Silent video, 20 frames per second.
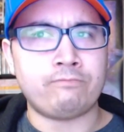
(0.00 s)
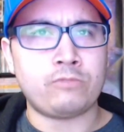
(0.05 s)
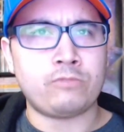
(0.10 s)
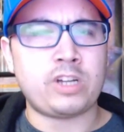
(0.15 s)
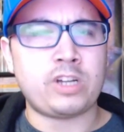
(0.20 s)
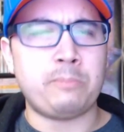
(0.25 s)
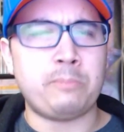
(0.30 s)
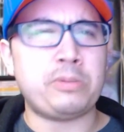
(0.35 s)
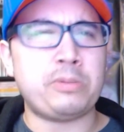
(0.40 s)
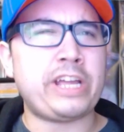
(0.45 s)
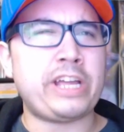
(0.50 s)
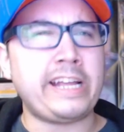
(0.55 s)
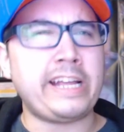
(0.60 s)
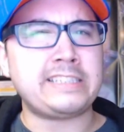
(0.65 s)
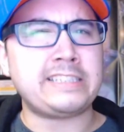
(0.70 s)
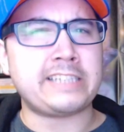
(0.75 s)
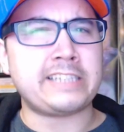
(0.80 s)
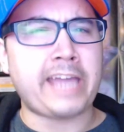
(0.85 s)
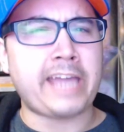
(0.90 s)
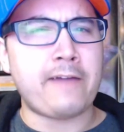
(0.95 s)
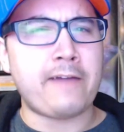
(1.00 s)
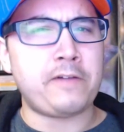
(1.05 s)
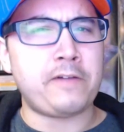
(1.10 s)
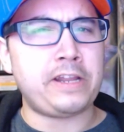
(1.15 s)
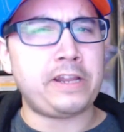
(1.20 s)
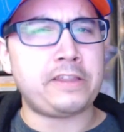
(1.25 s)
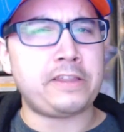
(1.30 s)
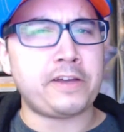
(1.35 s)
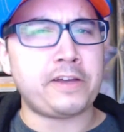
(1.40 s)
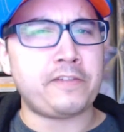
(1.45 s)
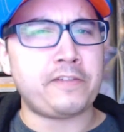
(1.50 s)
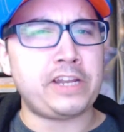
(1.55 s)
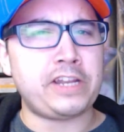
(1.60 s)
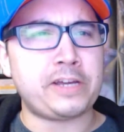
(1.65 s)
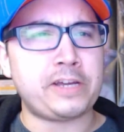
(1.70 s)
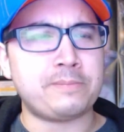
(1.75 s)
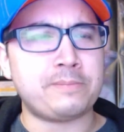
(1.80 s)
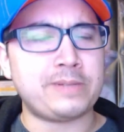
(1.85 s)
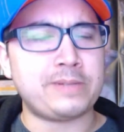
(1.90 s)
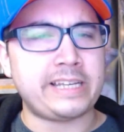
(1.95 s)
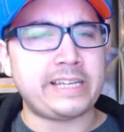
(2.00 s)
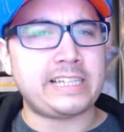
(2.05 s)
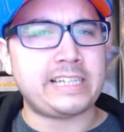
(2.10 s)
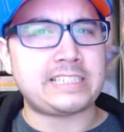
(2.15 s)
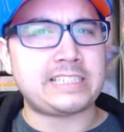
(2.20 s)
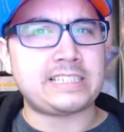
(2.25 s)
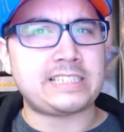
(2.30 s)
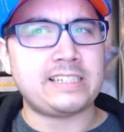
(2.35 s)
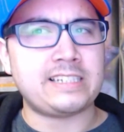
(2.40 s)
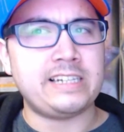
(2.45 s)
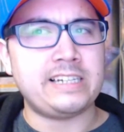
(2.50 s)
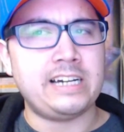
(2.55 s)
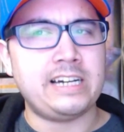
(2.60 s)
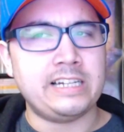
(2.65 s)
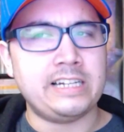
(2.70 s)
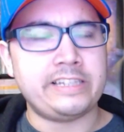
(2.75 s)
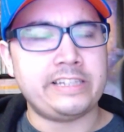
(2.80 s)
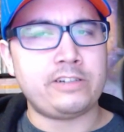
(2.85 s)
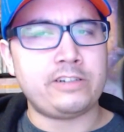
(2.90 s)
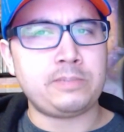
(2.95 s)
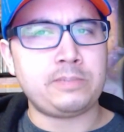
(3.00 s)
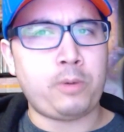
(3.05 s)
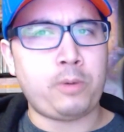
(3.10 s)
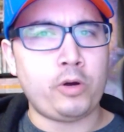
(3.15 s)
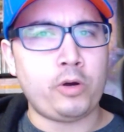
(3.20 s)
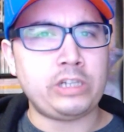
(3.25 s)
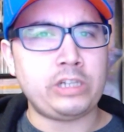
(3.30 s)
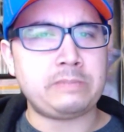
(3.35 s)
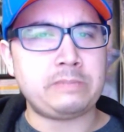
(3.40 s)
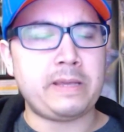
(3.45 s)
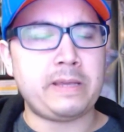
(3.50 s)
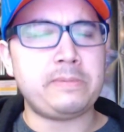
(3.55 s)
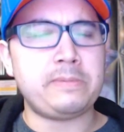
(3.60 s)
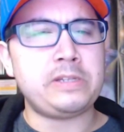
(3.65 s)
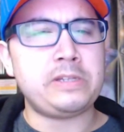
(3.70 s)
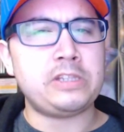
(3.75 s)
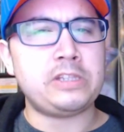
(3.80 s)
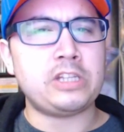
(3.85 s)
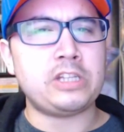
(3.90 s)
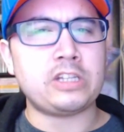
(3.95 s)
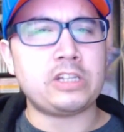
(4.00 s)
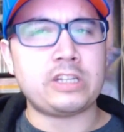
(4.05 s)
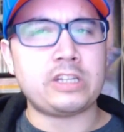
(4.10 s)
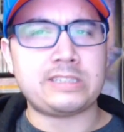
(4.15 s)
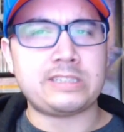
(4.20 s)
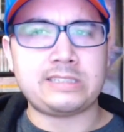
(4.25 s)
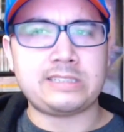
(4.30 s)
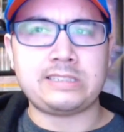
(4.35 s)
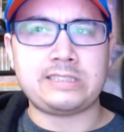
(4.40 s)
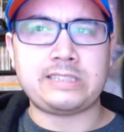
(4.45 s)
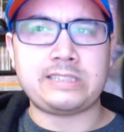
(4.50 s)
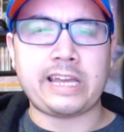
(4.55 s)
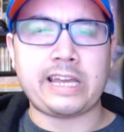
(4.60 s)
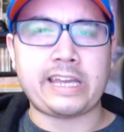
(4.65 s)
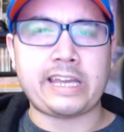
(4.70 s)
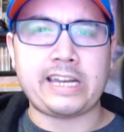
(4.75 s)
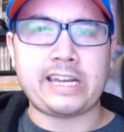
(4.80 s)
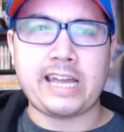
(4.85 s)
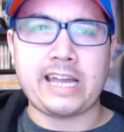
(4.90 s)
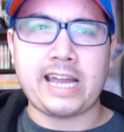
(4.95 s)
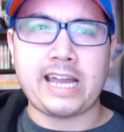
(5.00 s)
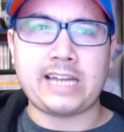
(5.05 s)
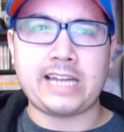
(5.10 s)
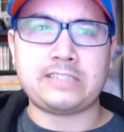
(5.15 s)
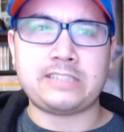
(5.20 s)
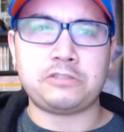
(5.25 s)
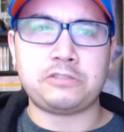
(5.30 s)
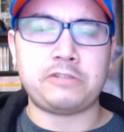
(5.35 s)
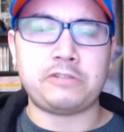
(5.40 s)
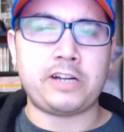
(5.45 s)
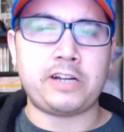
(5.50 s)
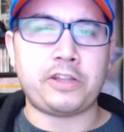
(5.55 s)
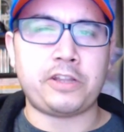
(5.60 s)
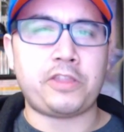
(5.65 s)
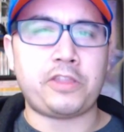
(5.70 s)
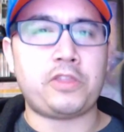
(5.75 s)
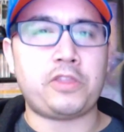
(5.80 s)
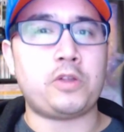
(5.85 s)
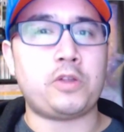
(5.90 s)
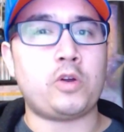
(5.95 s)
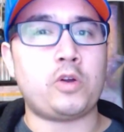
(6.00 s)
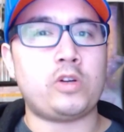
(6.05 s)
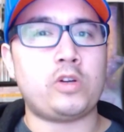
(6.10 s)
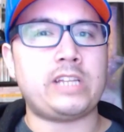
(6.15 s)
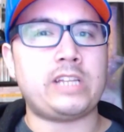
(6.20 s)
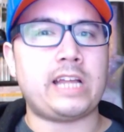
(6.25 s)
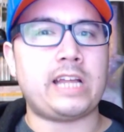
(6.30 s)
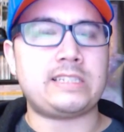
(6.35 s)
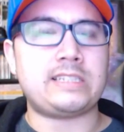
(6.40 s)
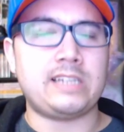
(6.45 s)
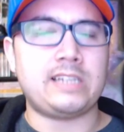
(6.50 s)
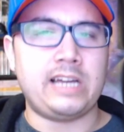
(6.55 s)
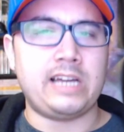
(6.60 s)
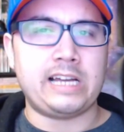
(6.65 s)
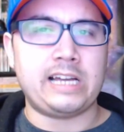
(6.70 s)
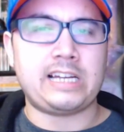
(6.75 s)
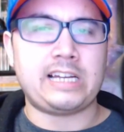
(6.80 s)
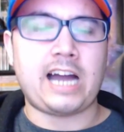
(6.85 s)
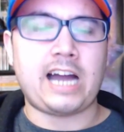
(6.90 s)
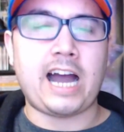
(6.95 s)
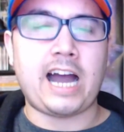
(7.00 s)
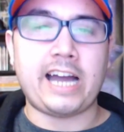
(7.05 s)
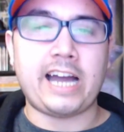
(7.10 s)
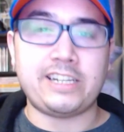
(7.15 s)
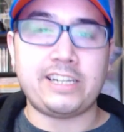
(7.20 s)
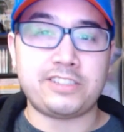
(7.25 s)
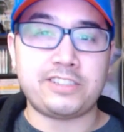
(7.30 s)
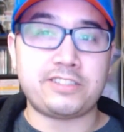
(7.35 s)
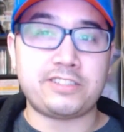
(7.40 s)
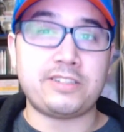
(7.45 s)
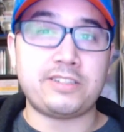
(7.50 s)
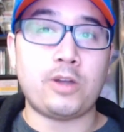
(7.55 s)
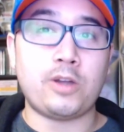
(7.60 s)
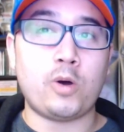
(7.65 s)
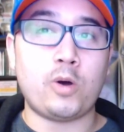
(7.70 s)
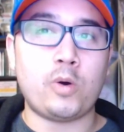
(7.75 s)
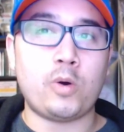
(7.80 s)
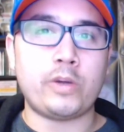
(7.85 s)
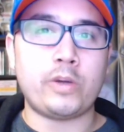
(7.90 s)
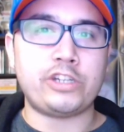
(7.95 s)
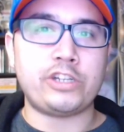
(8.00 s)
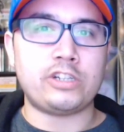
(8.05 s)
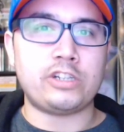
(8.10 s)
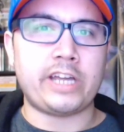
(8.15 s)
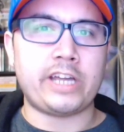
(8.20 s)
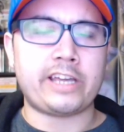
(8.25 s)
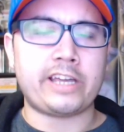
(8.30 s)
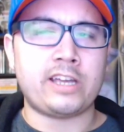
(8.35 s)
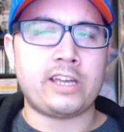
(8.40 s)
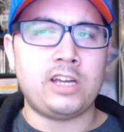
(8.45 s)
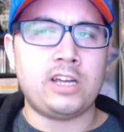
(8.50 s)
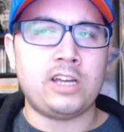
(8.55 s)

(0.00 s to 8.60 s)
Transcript: Complaints, I can't really think of any complaints. There's parts maybe in the second act, around the third, that's kind of slow, and you're like,